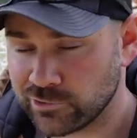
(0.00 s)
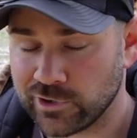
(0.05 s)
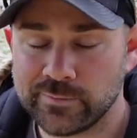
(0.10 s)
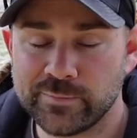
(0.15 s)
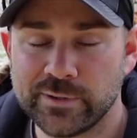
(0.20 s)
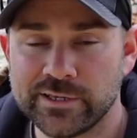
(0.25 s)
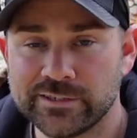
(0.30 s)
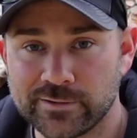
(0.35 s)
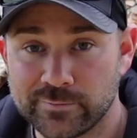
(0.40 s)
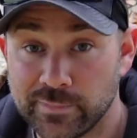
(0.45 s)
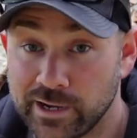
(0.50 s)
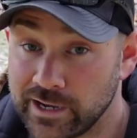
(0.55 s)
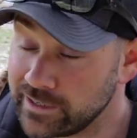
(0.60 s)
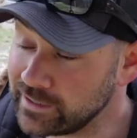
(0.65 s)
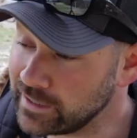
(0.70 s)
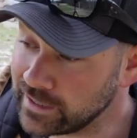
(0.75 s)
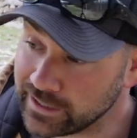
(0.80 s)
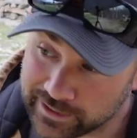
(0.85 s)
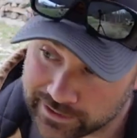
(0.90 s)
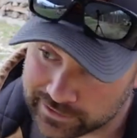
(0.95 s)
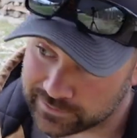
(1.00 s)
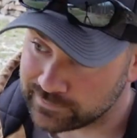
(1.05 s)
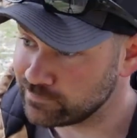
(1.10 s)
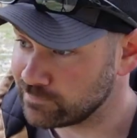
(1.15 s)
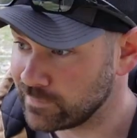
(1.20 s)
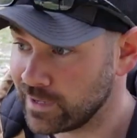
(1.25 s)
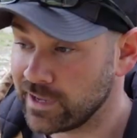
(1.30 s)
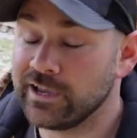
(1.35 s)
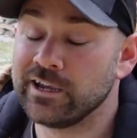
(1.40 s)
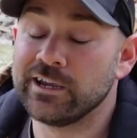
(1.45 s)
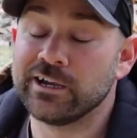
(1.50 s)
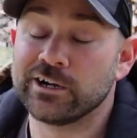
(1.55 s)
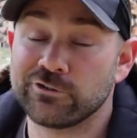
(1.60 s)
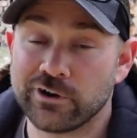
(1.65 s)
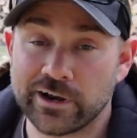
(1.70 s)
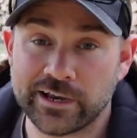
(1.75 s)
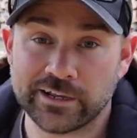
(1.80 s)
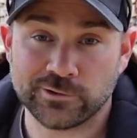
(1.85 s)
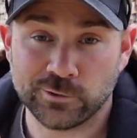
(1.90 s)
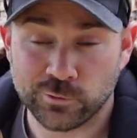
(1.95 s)
Great peace of mind and a
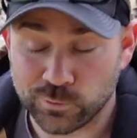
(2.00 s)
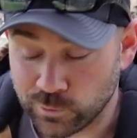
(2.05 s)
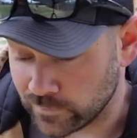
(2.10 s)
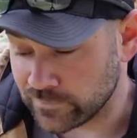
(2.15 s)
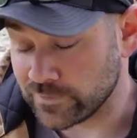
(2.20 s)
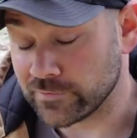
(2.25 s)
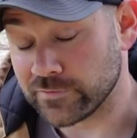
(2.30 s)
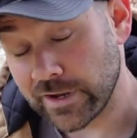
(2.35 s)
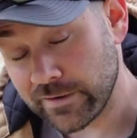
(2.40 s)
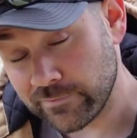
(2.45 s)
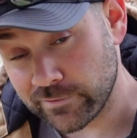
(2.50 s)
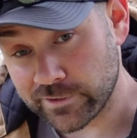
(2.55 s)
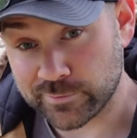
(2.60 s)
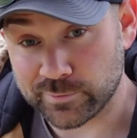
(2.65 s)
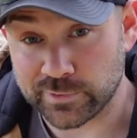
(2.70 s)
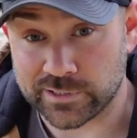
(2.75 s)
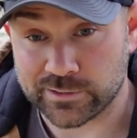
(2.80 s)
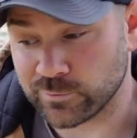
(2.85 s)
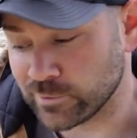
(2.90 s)
great tool if you've never split